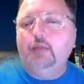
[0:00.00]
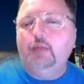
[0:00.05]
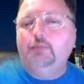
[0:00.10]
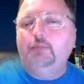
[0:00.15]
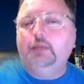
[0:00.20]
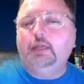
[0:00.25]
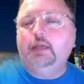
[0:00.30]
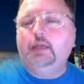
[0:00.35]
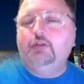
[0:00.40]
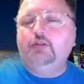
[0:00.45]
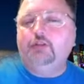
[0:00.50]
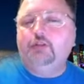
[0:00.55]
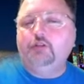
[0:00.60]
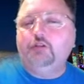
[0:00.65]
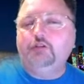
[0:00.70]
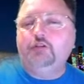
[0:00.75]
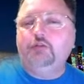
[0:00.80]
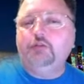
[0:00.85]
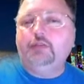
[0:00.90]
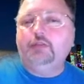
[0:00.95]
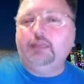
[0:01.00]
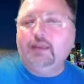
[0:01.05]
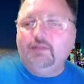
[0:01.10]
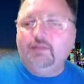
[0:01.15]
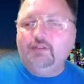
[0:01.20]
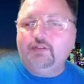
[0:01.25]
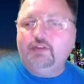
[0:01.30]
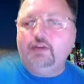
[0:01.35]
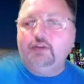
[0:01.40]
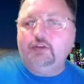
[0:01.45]
because YouTube
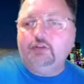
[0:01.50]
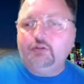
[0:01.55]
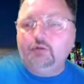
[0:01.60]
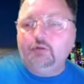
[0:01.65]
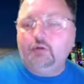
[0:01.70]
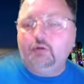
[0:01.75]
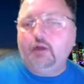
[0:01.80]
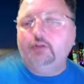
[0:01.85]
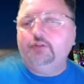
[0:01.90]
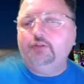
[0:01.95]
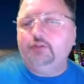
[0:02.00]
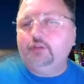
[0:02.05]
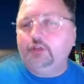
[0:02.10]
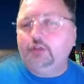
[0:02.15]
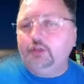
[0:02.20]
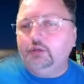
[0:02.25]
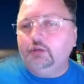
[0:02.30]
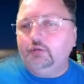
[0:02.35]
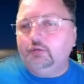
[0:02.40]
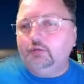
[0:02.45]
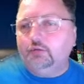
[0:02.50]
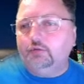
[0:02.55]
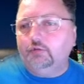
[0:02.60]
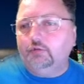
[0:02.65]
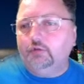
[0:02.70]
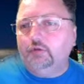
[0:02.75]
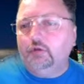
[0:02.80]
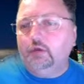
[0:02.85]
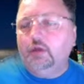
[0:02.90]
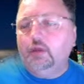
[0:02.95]
gives it to us to use.